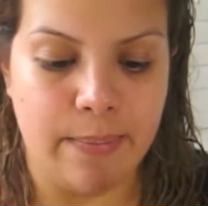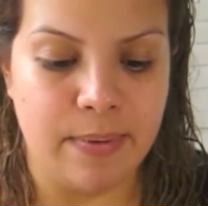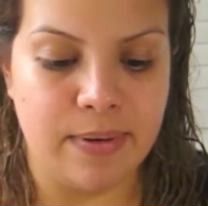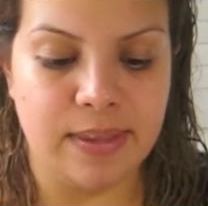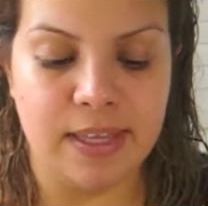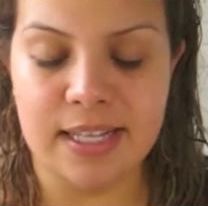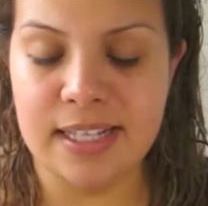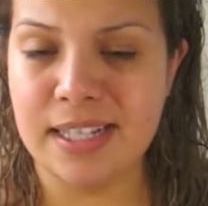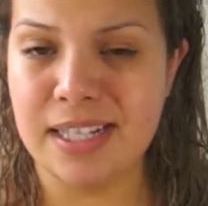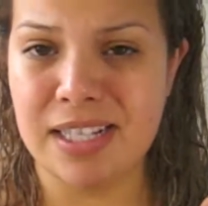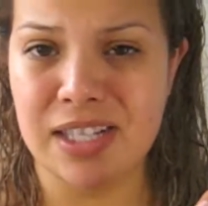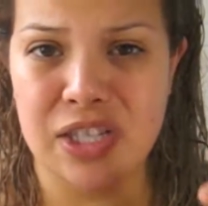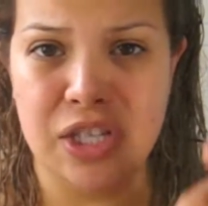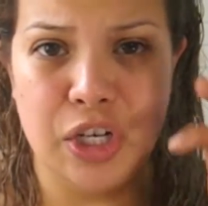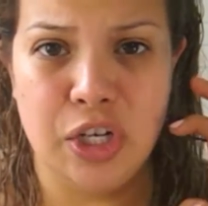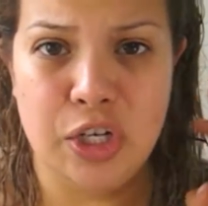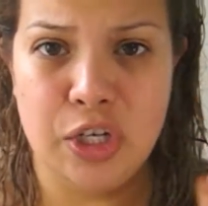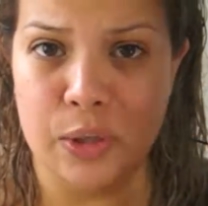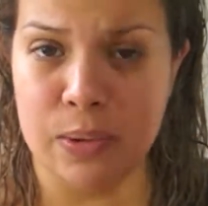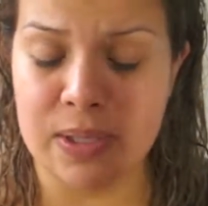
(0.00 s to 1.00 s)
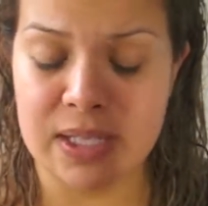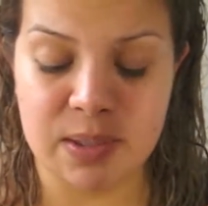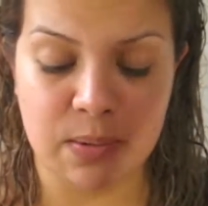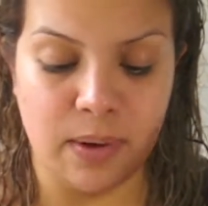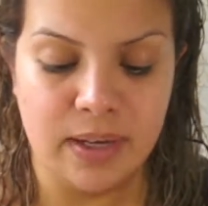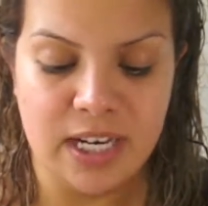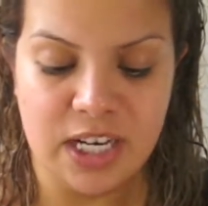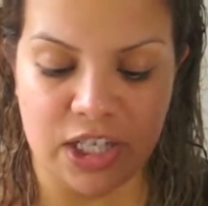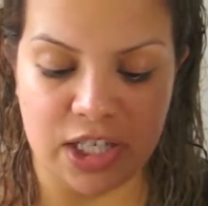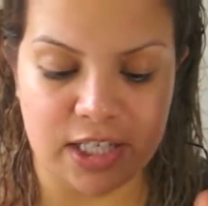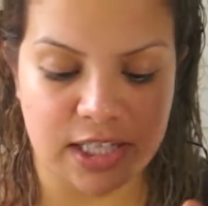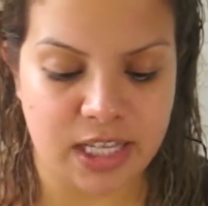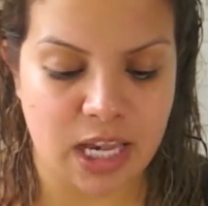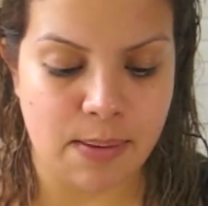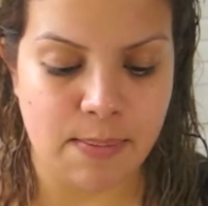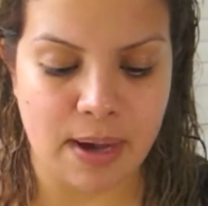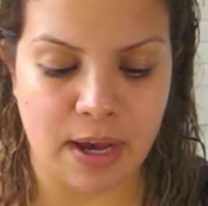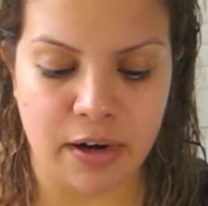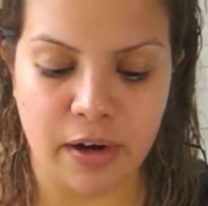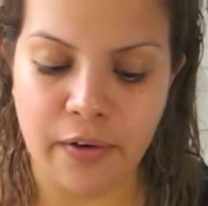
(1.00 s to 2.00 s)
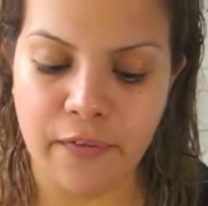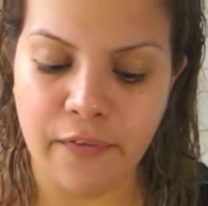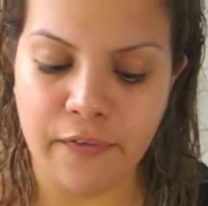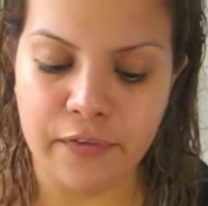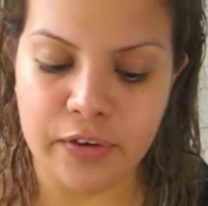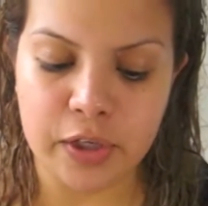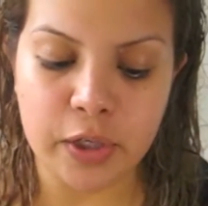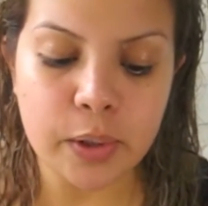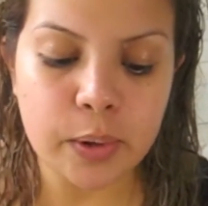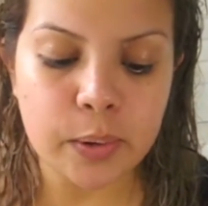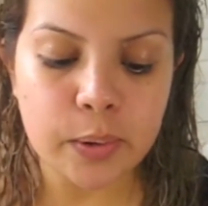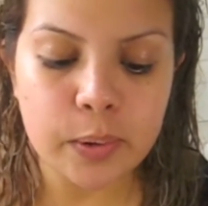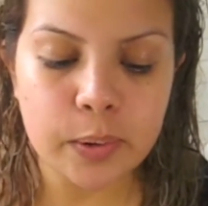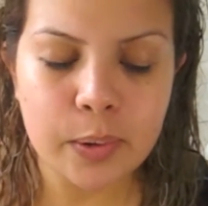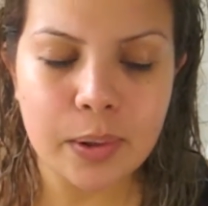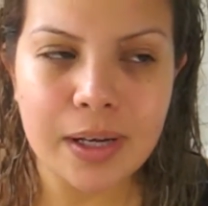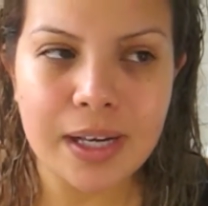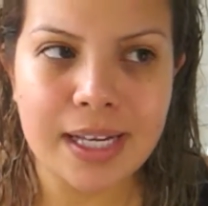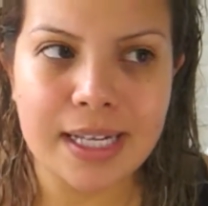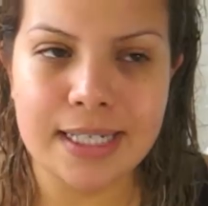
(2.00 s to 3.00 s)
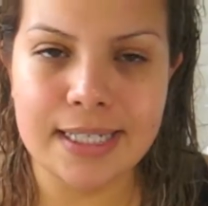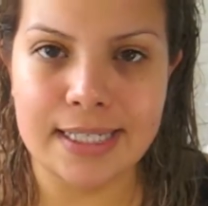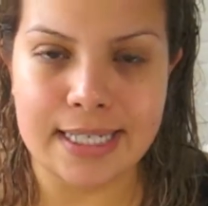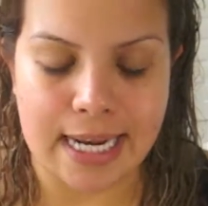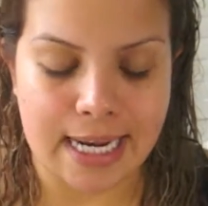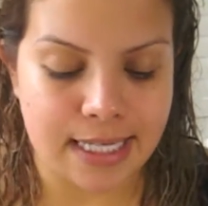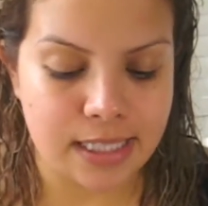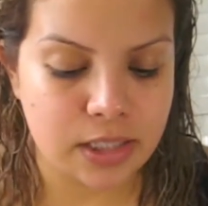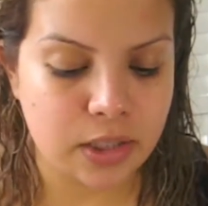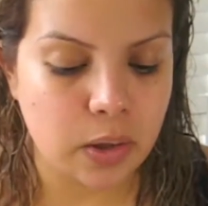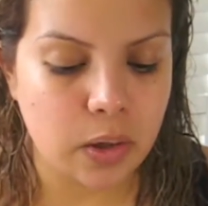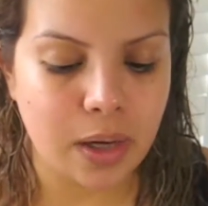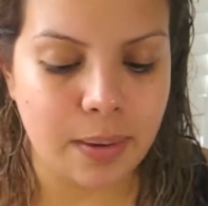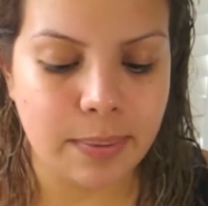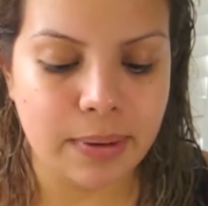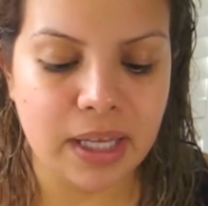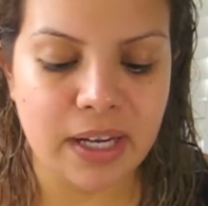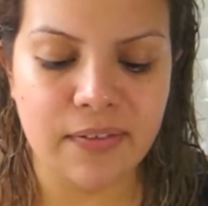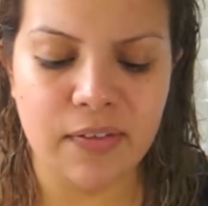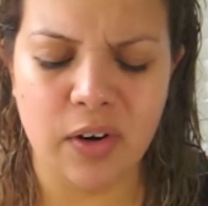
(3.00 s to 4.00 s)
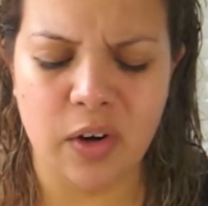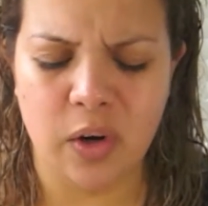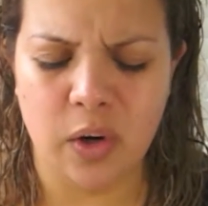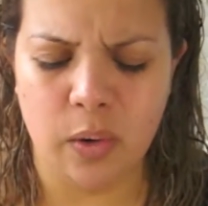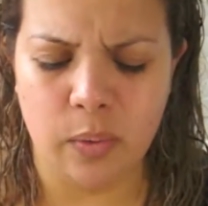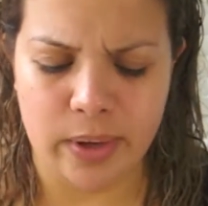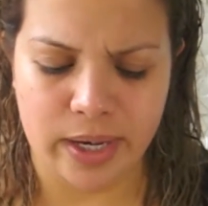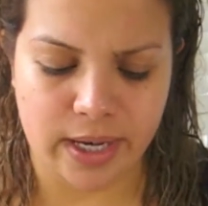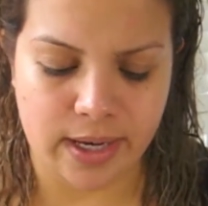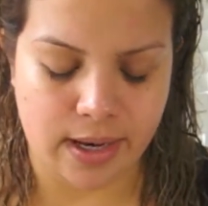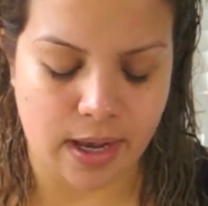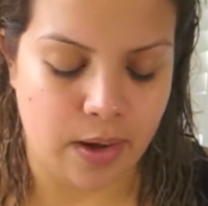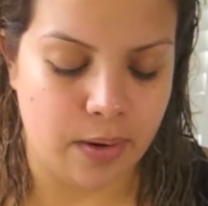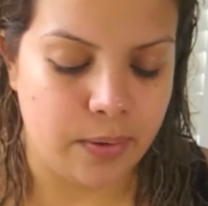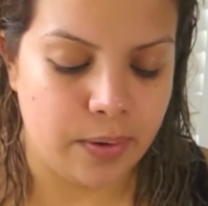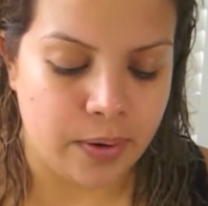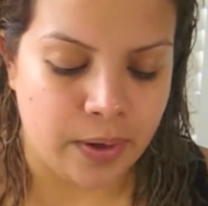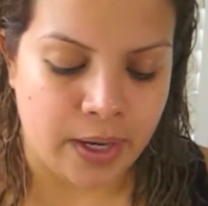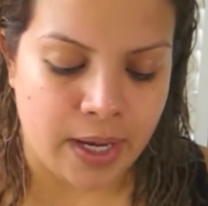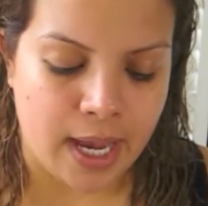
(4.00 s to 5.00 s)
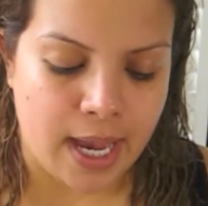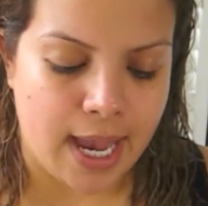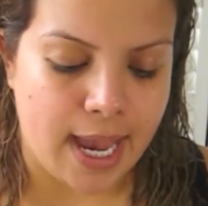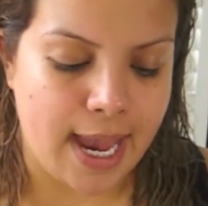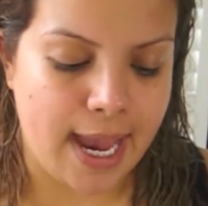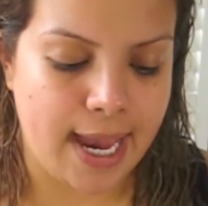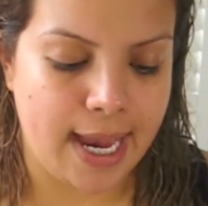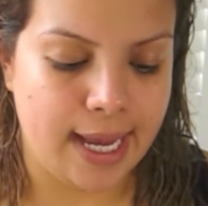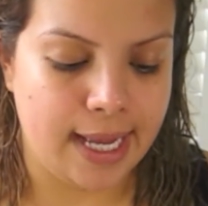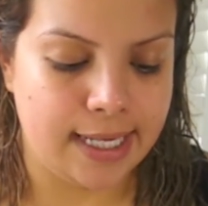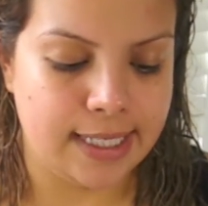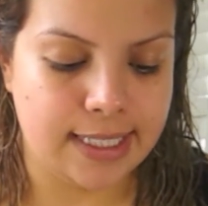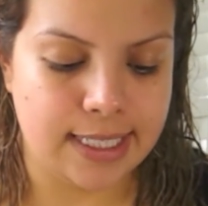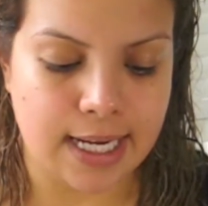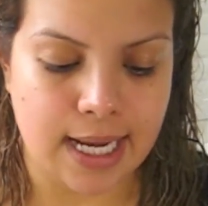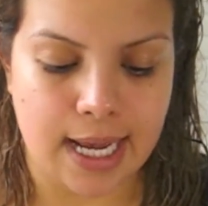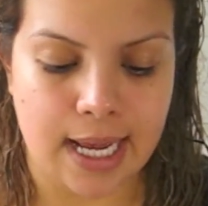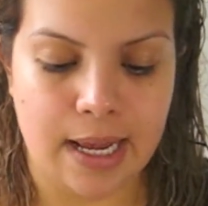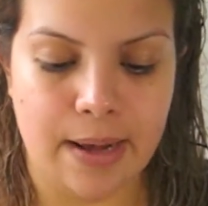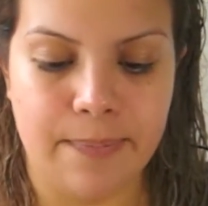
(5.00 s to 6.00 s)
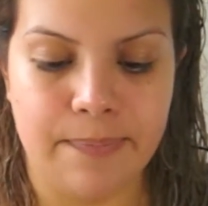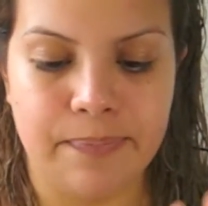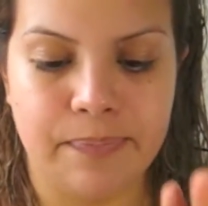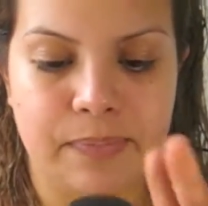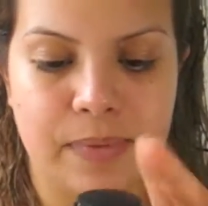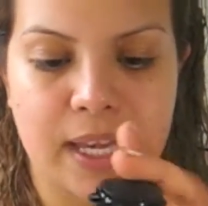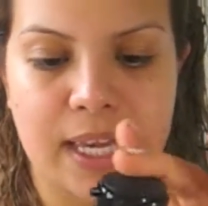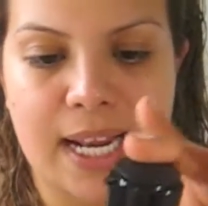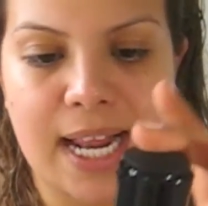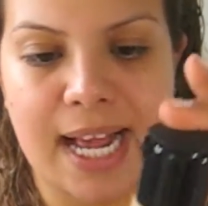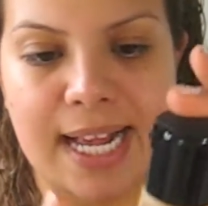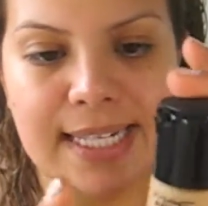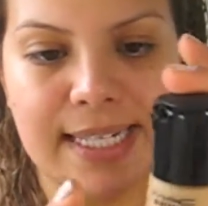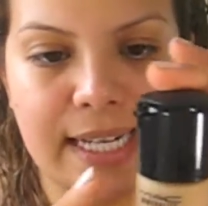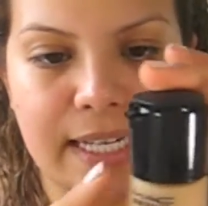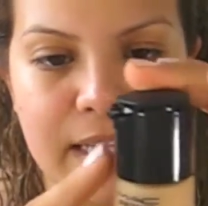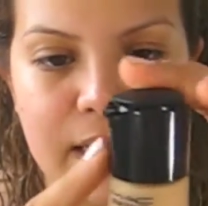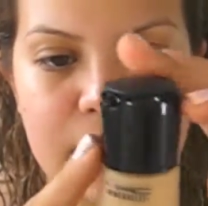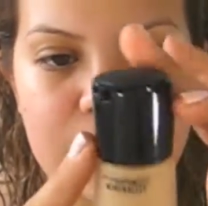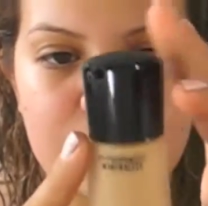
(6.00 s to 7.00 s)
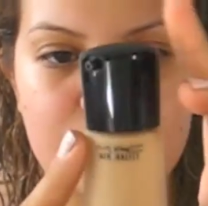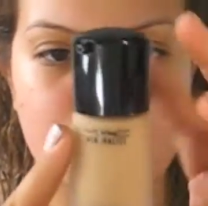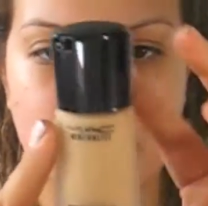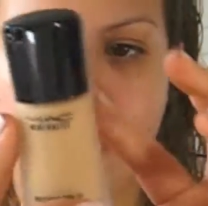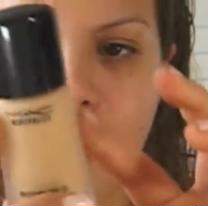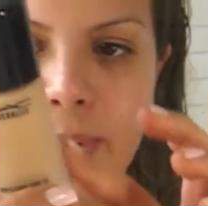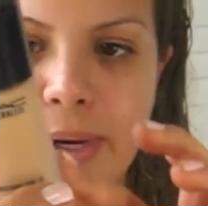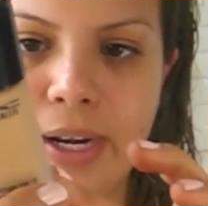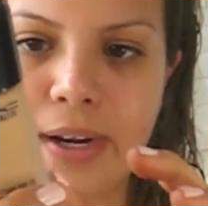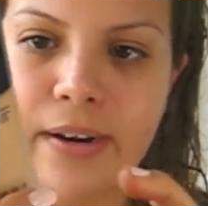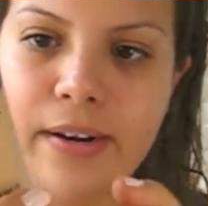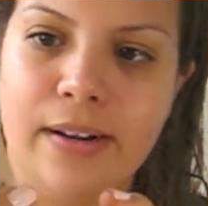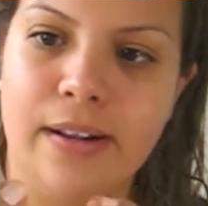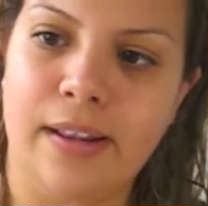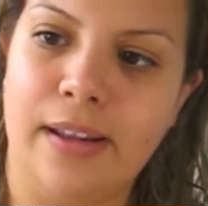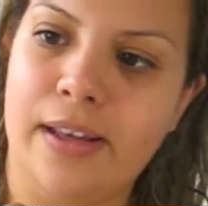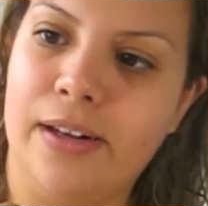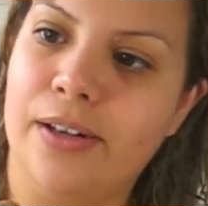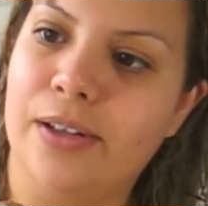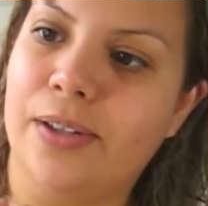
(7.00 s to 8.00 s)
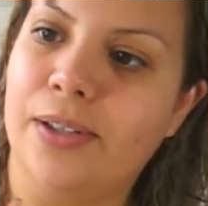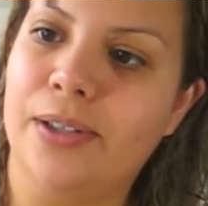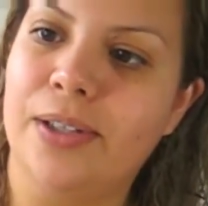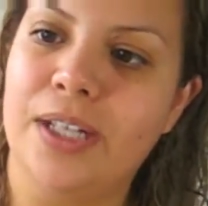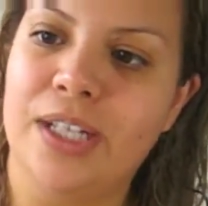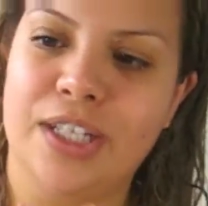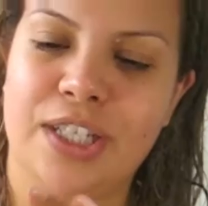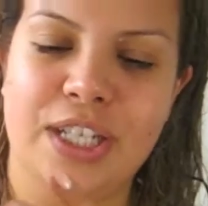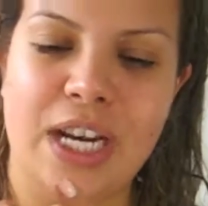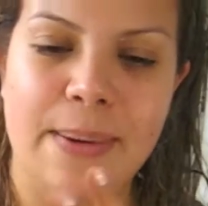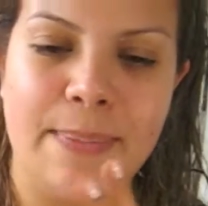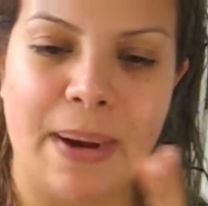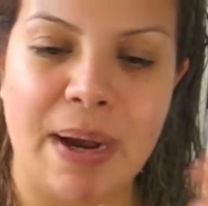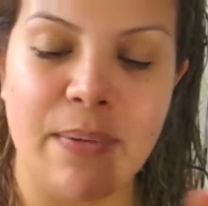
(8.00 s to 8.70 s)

this is their newest one. It just came out a few days ago, I believe, or a week ago, and it has like this weird little shape.